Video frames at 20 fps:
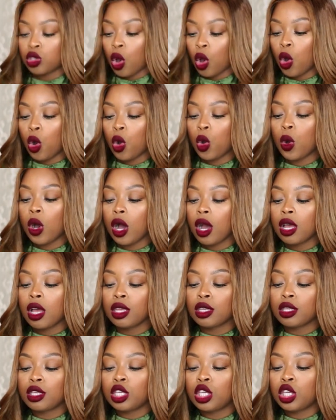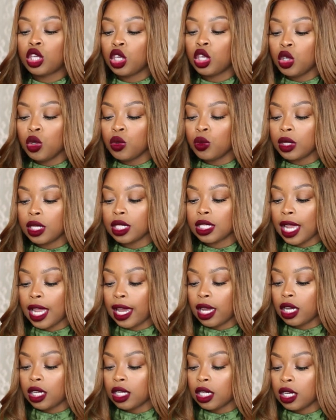so cute. It's
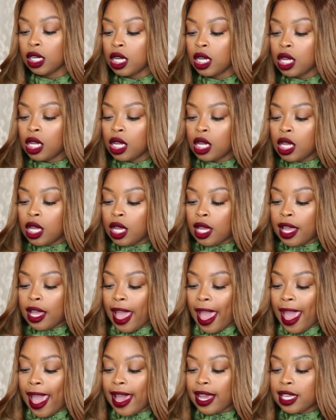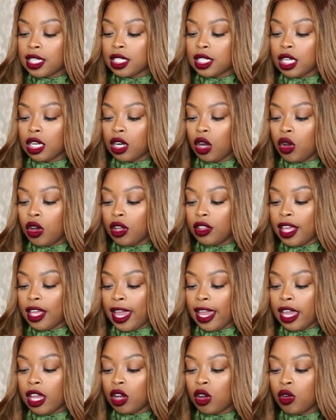like a accent on the
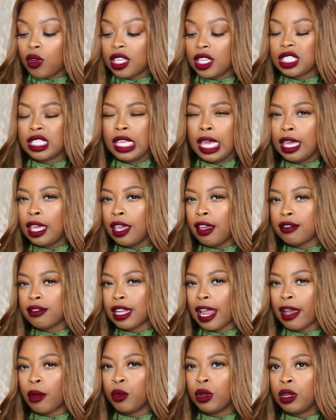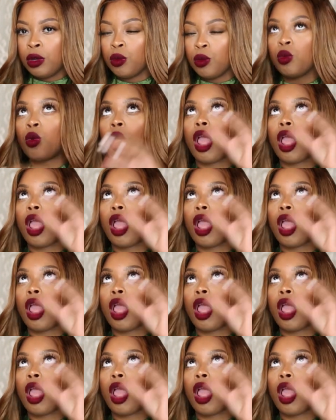ankle. It's, it gives like, when